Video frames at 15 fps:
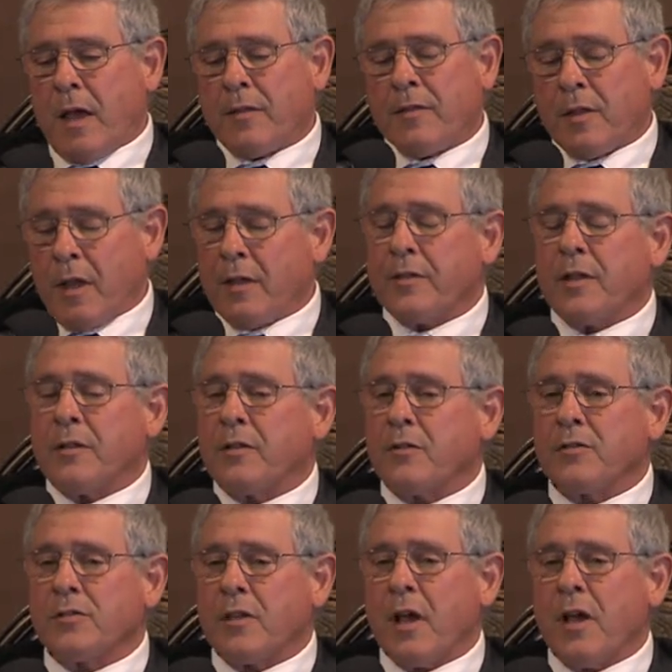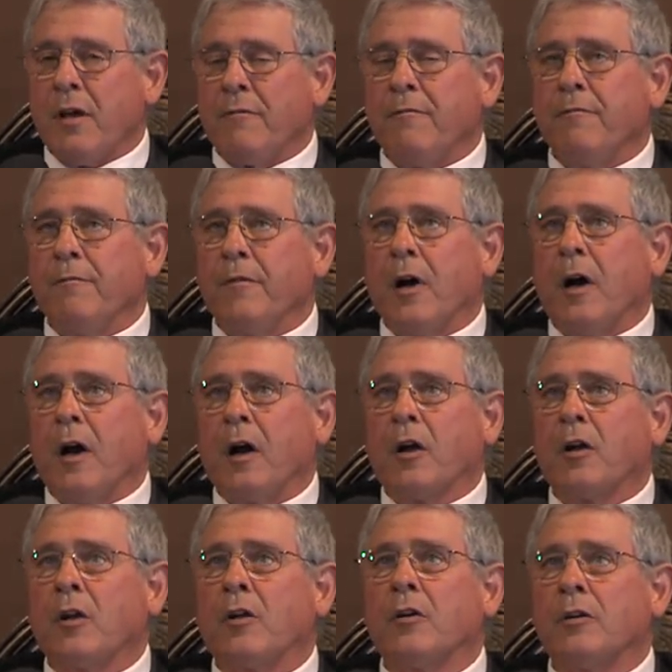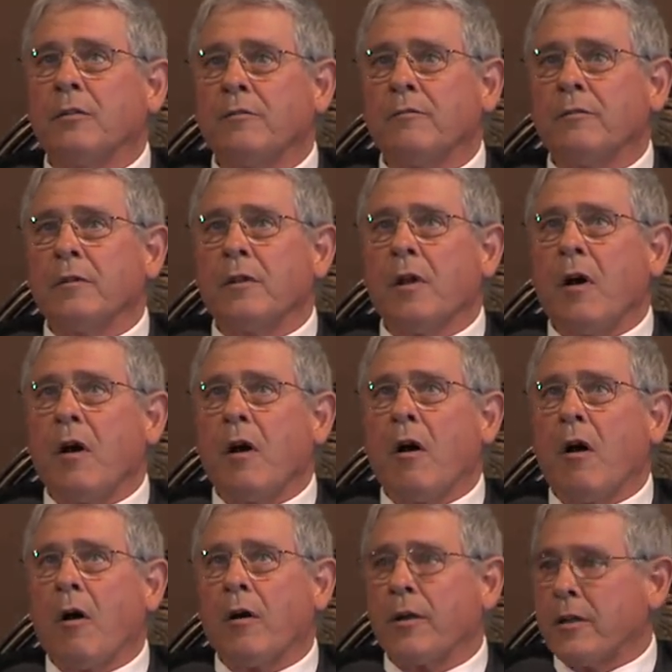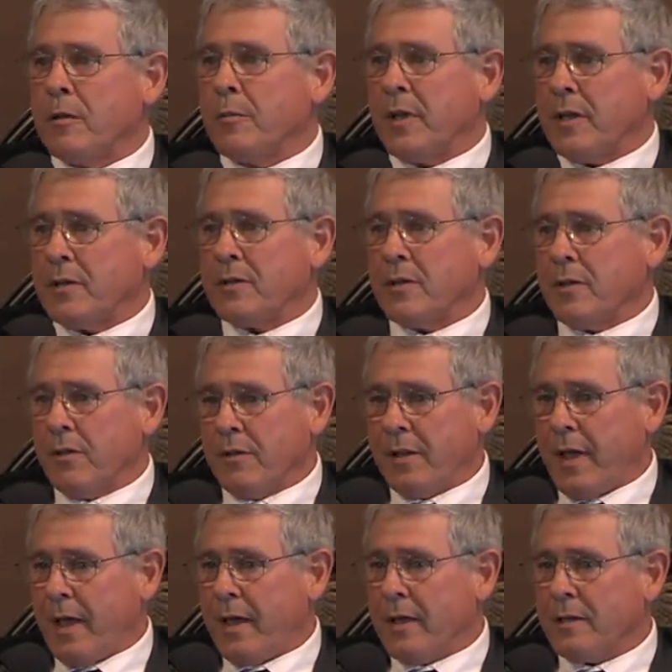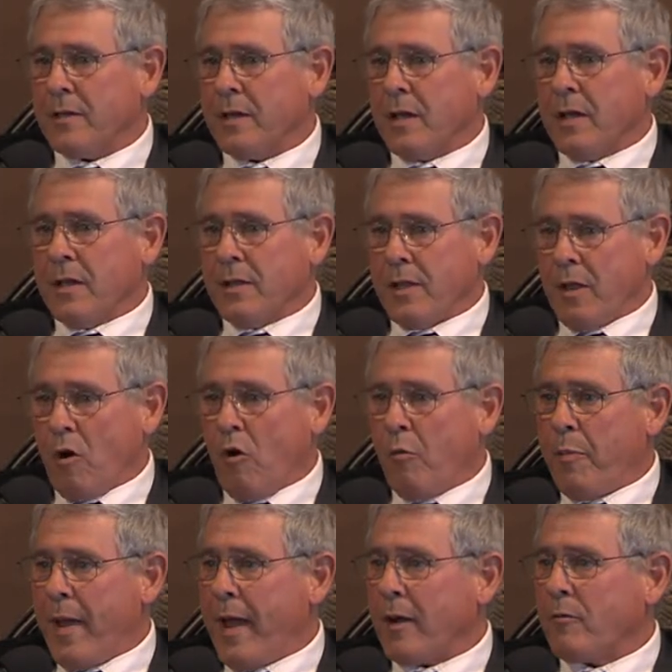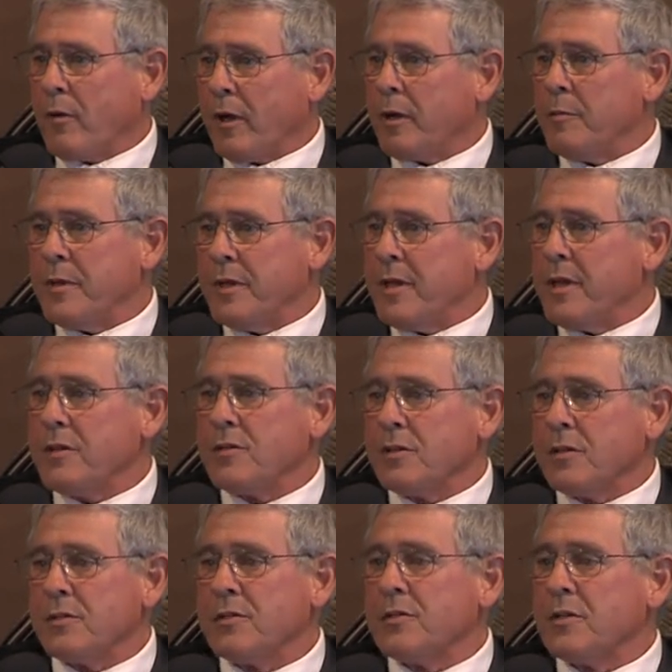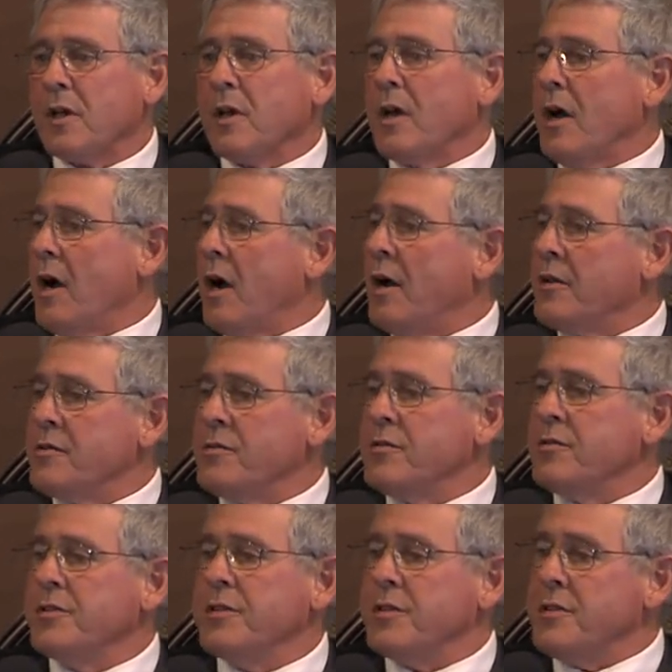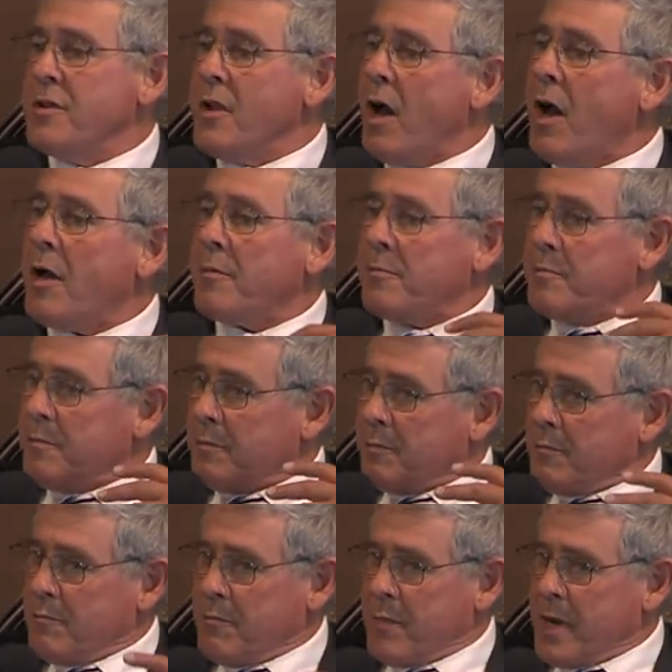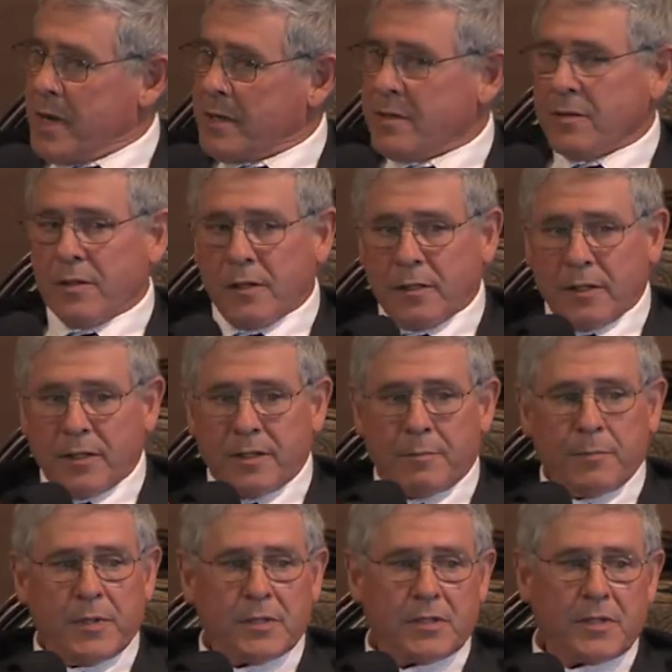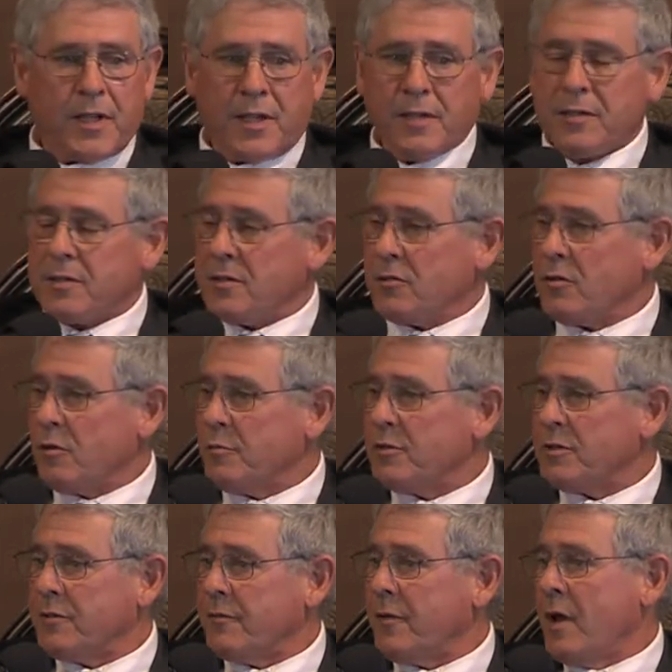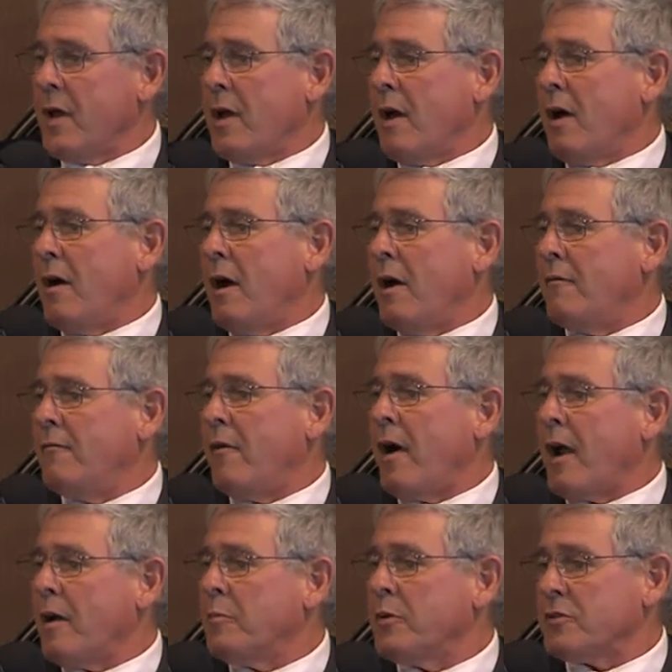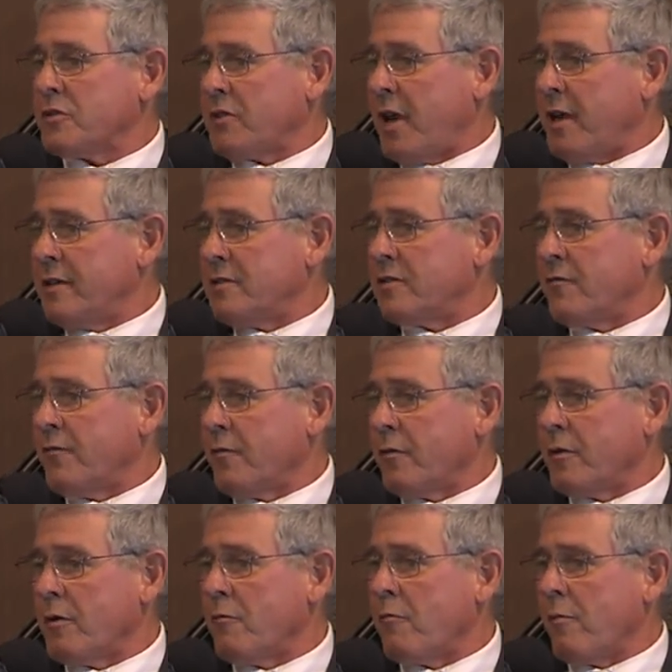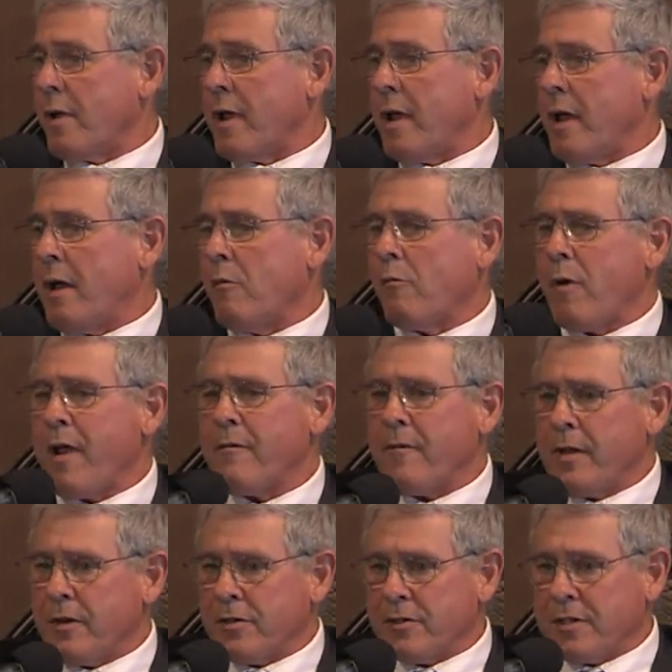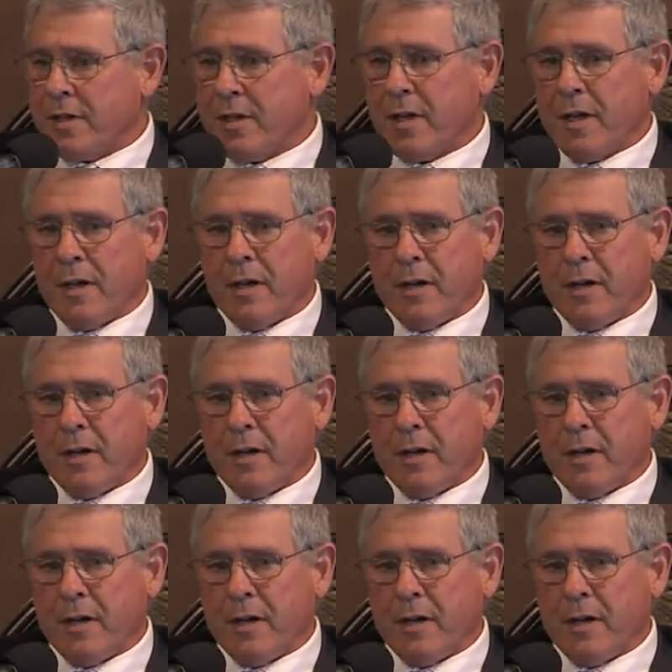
think there's a good argument that the OPAC recommendations did not meet the litmus test in terms of viable sites for the wave energy